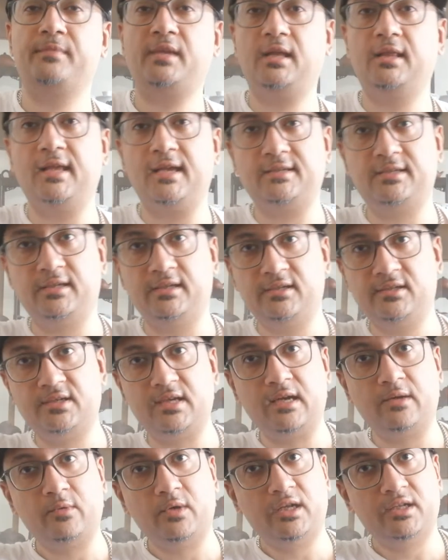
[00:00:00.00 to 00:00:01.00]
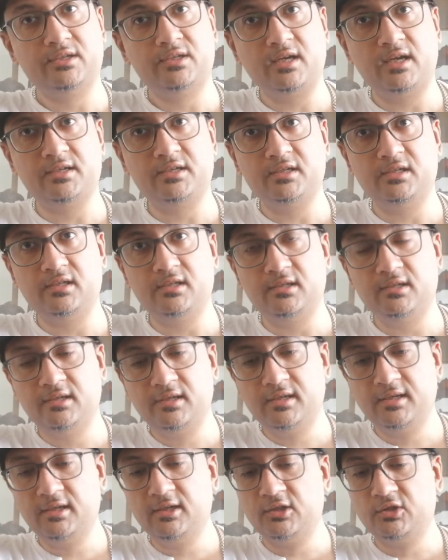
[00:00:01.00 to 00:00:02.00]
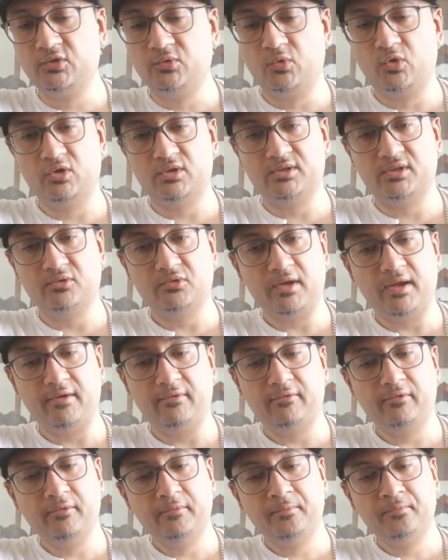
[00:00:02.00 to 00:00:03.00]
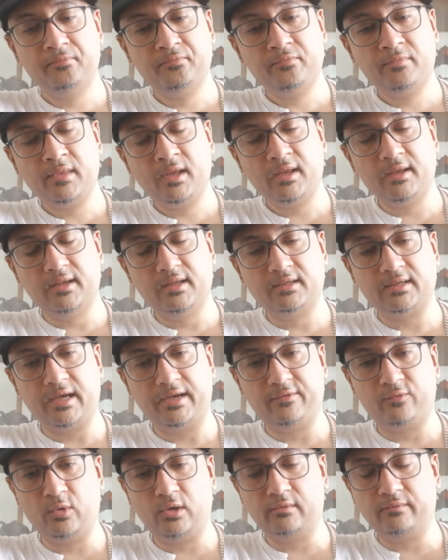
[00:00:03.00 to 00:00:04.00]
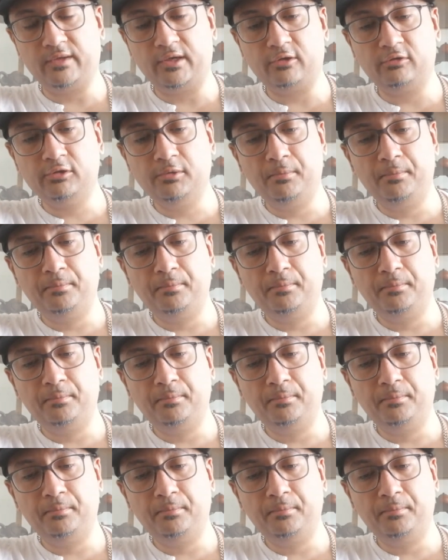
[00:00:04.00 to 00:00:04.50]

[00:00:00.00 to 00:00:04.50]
classic Xiaguan JiaJi tuos do have. It's kind of wildflower.